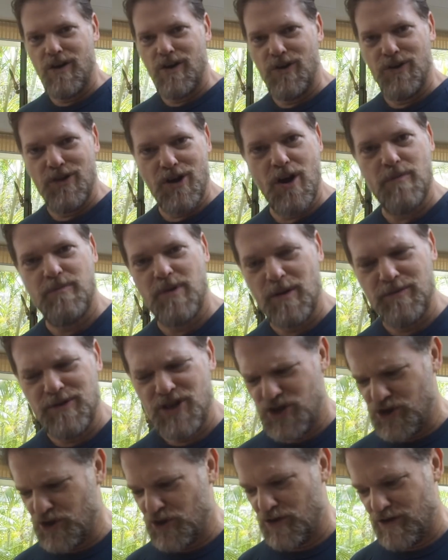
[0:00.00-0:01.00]
Although I probably
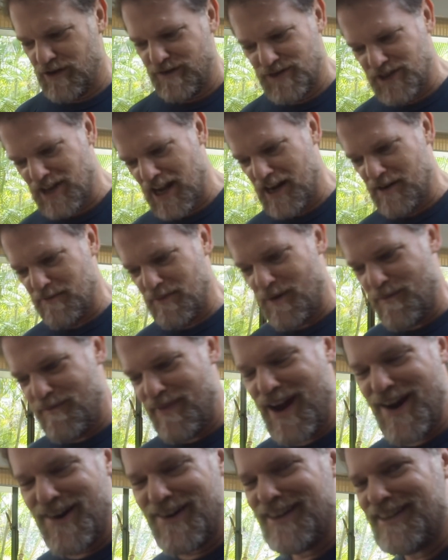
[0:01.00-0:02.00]
should have started
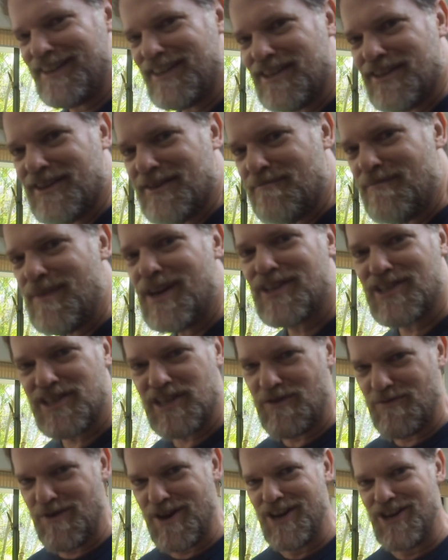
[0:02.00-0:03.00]
preparing the mix
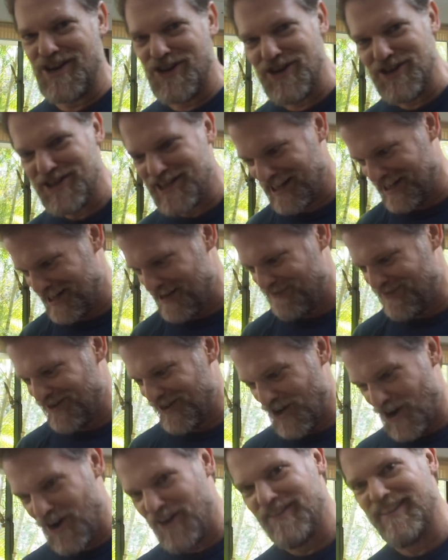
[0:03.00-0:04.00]
that we're using to
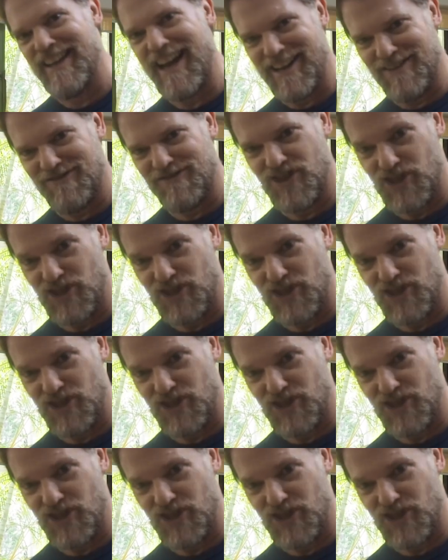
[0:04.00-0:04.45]
put on that